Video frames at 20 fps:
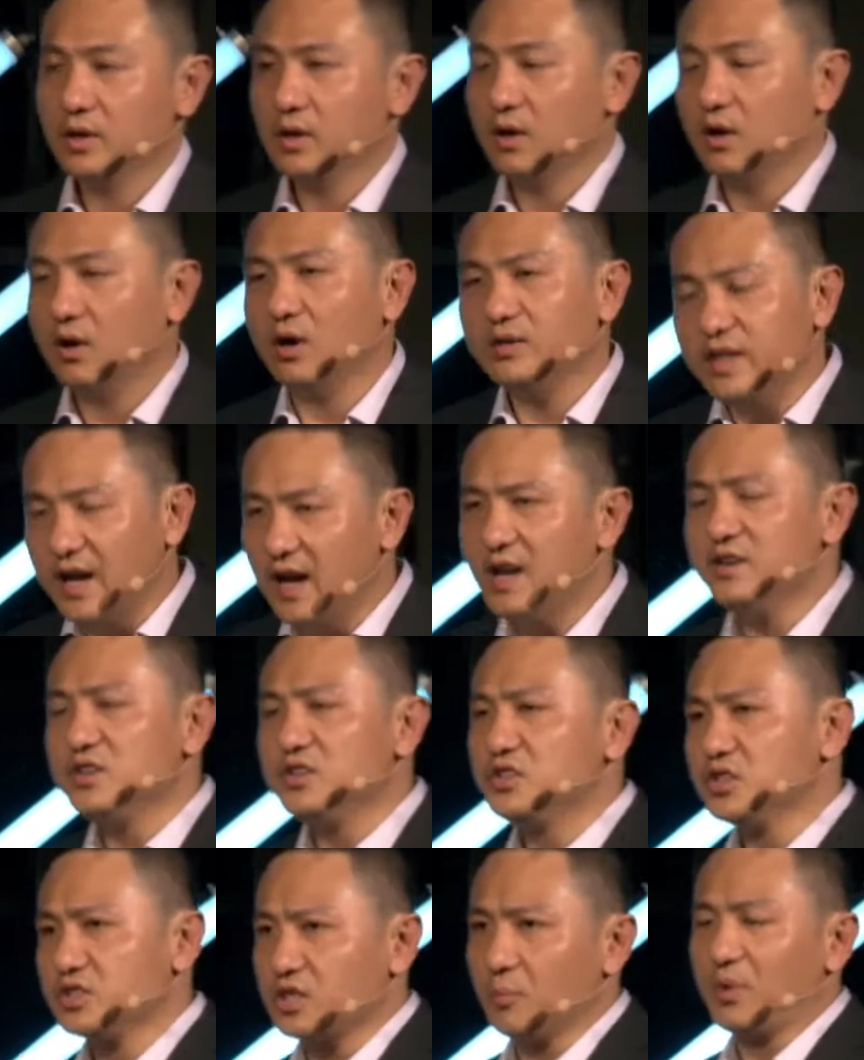On the
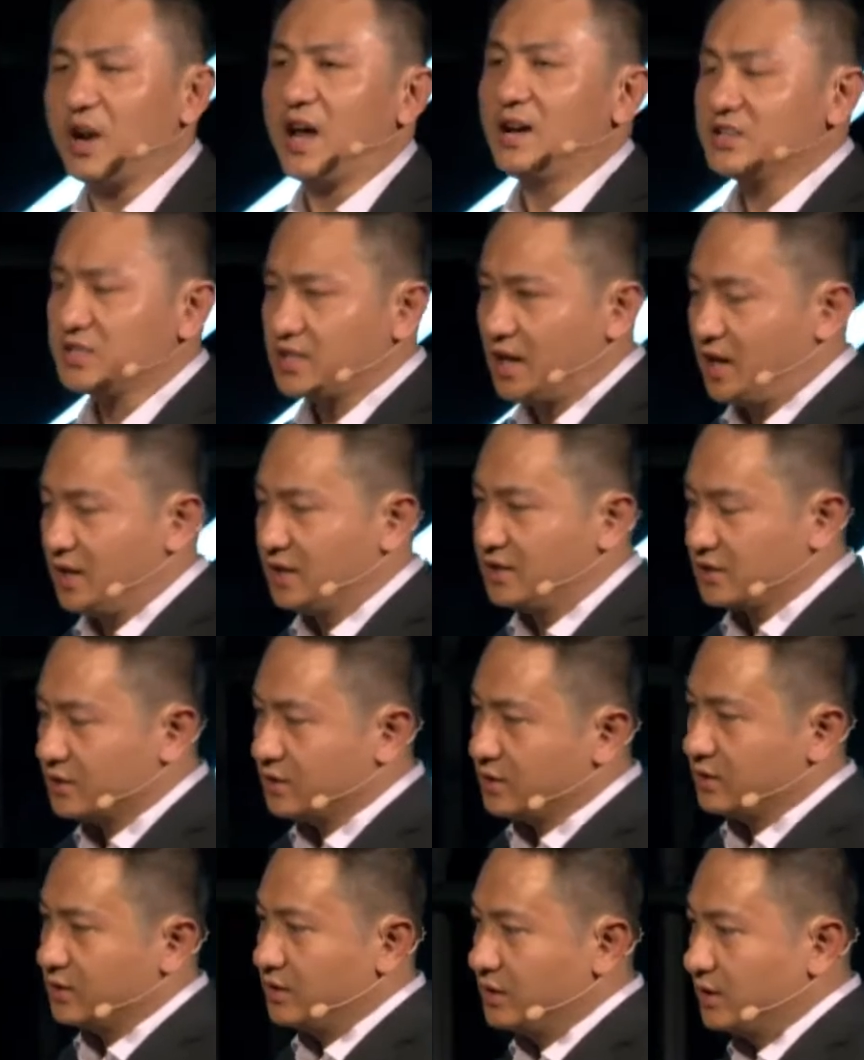energy supply side,
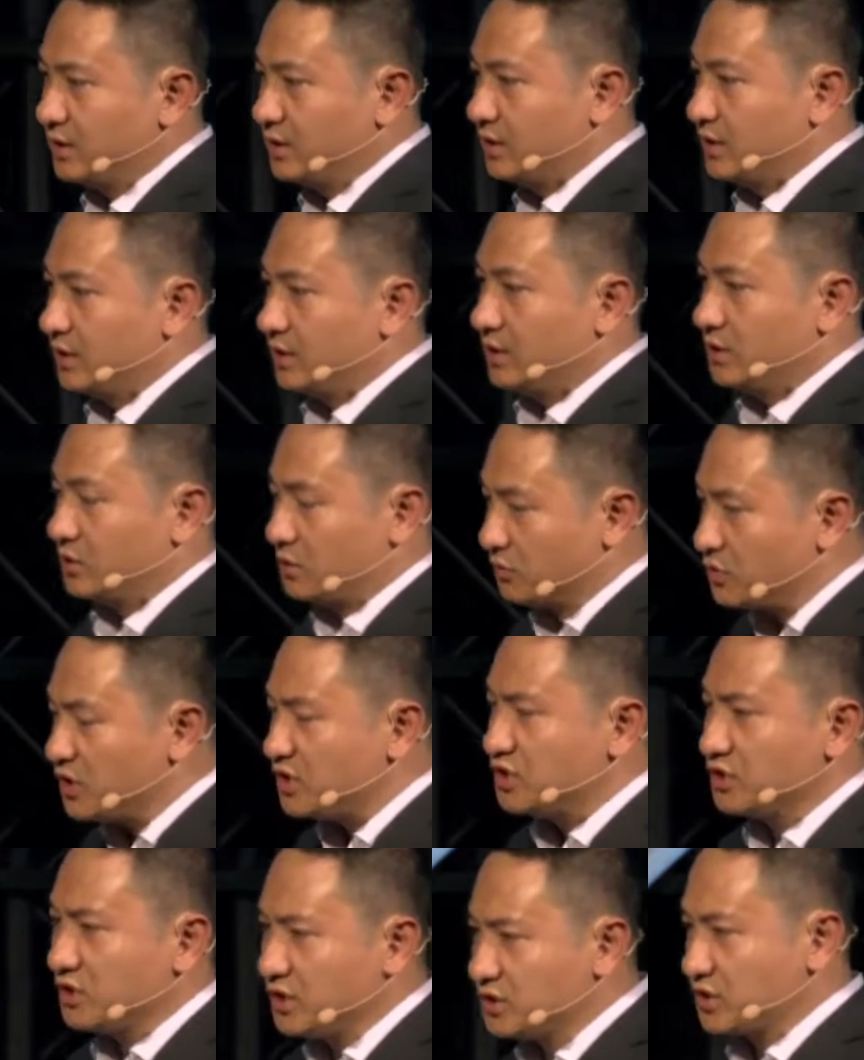to
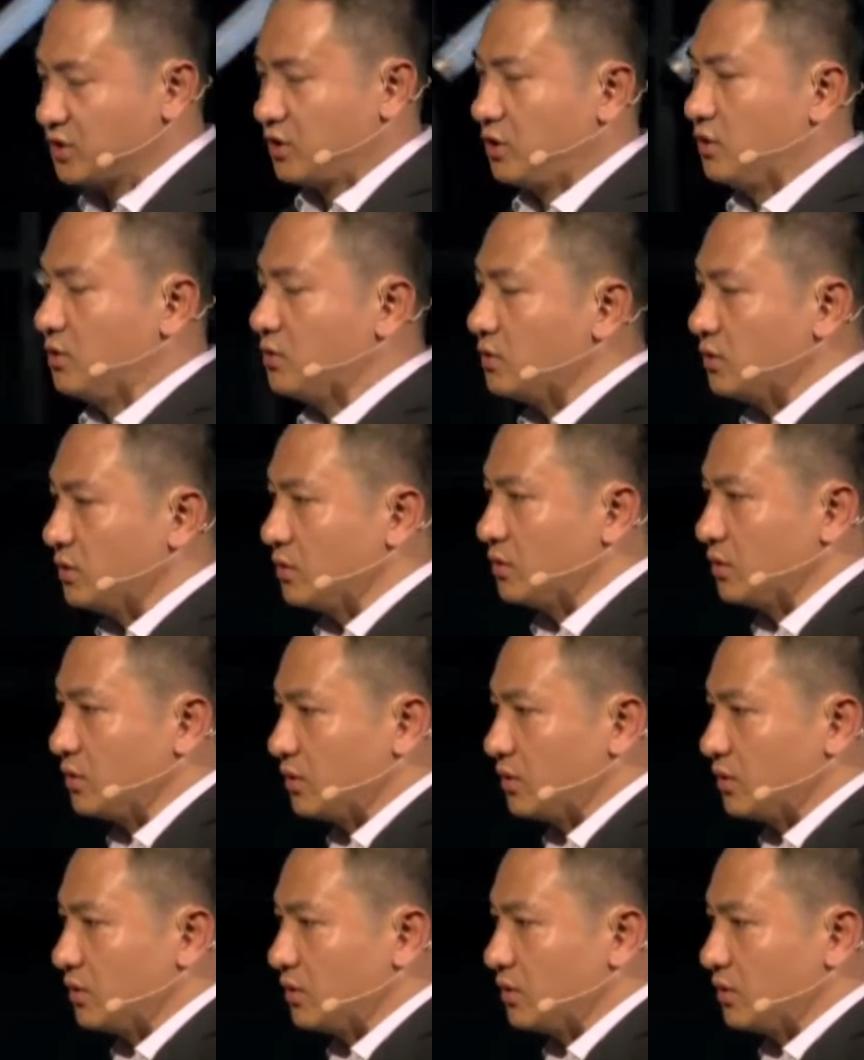reach this goal,